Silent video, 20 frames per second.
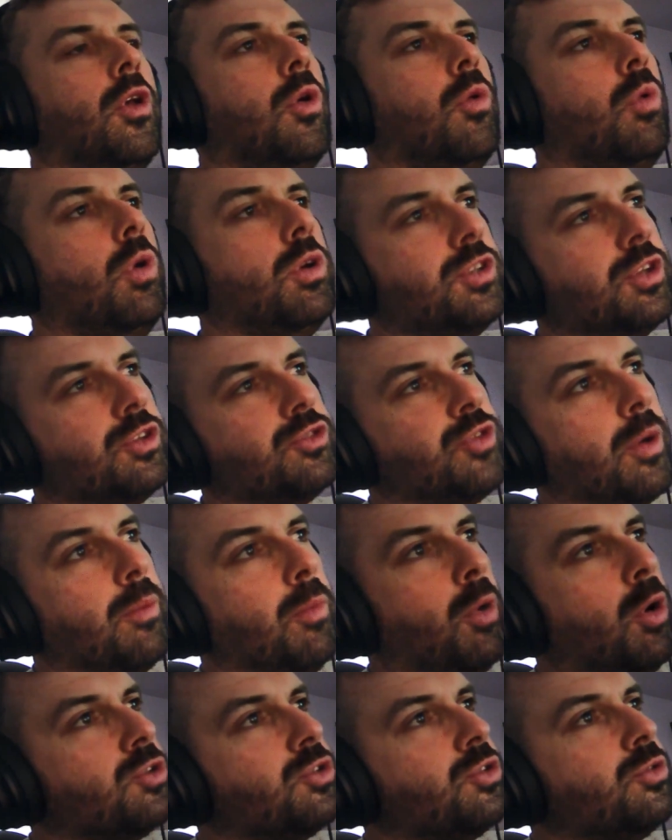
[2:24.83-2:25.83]
What's the drip
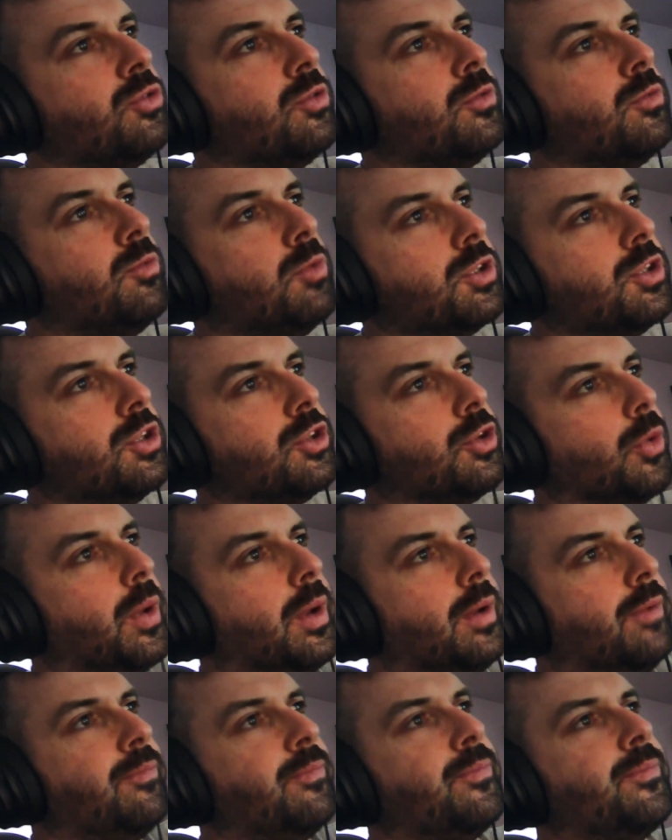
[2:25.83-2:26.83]
module? What's it
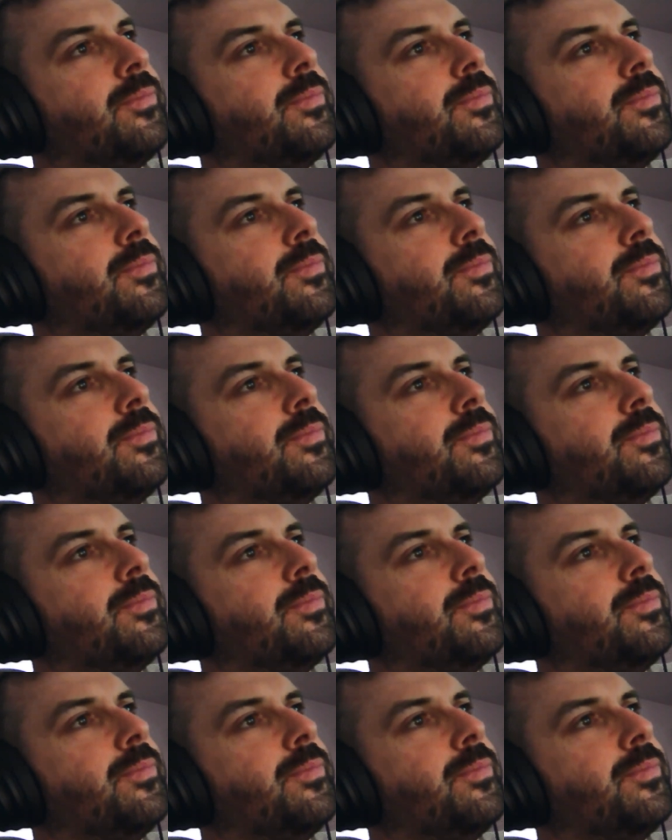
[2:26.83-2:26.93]
doing?